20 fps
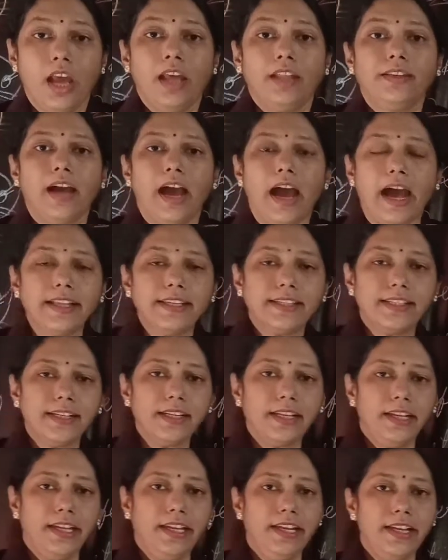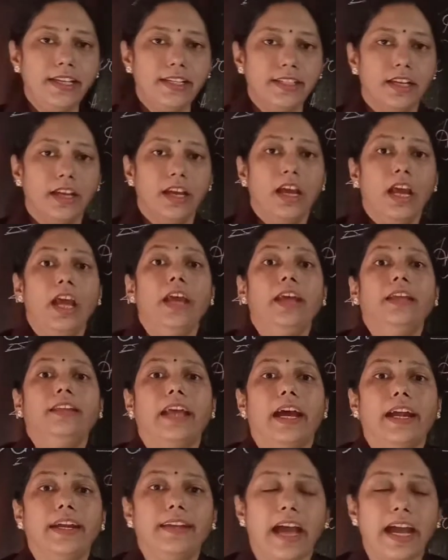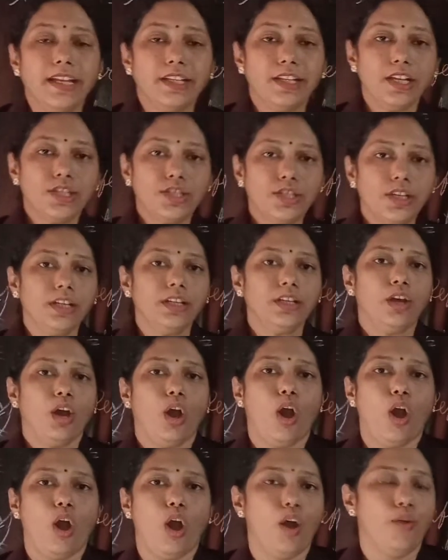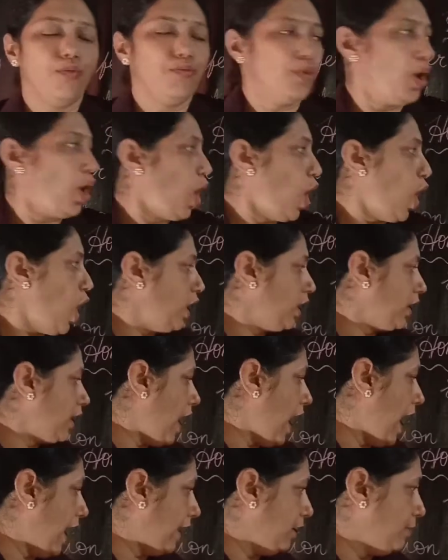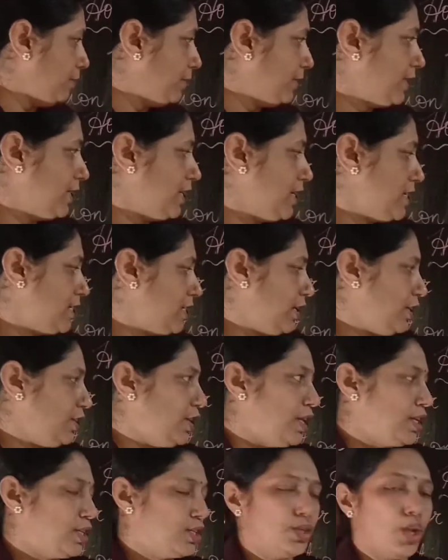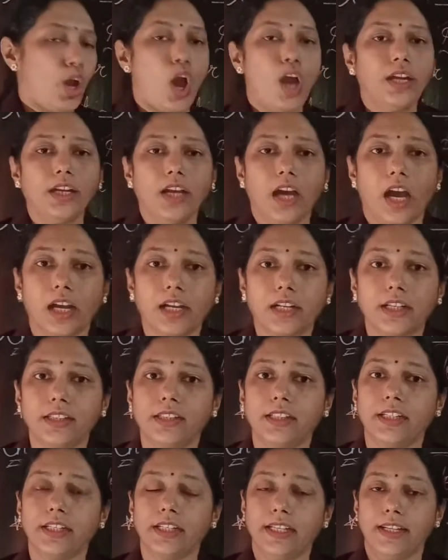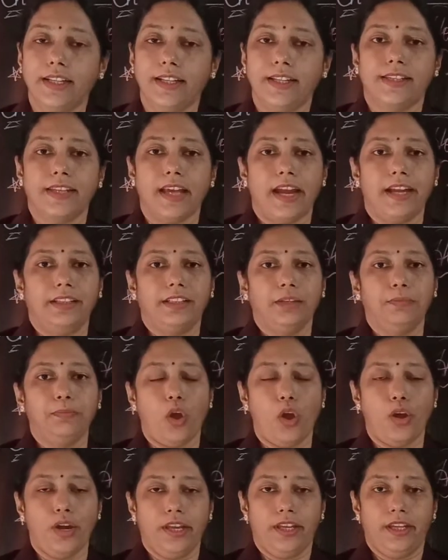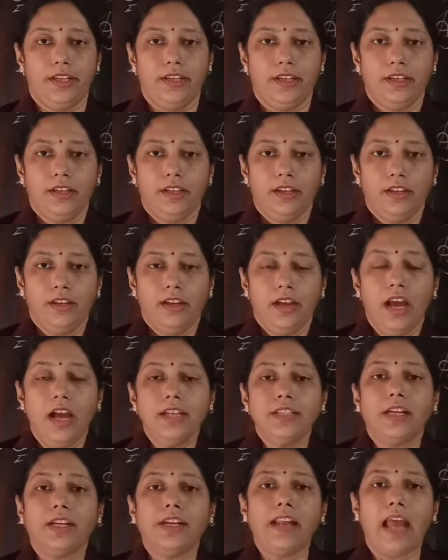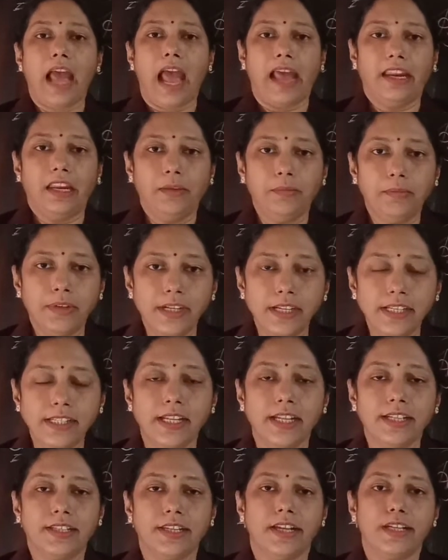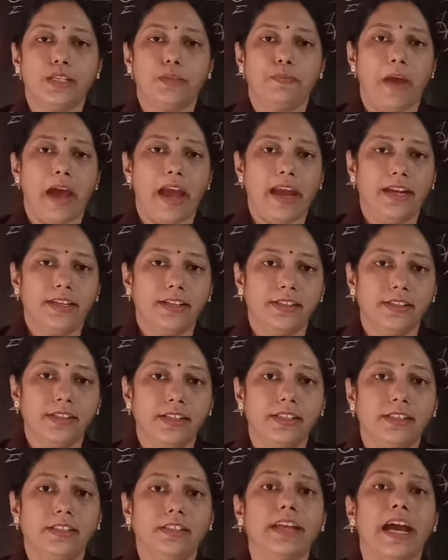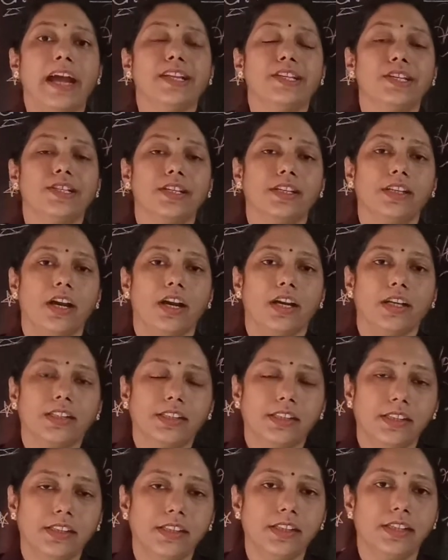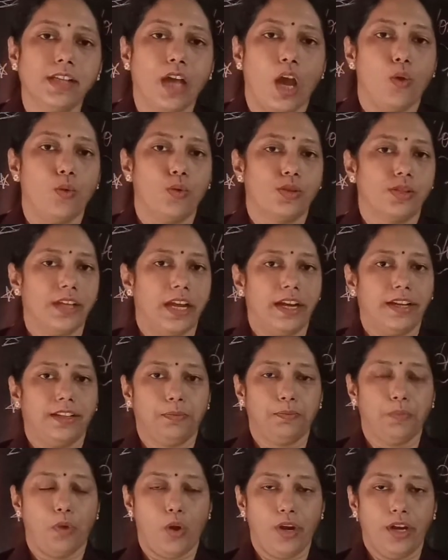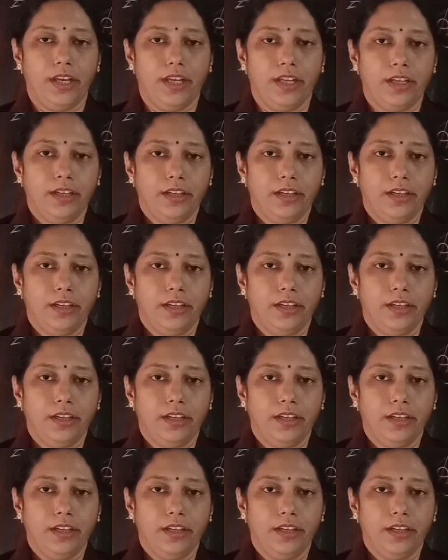The answer is that digestion of all the animals does not occur inside the body. Certain animals such as spiders, the digestion occurs outside the body.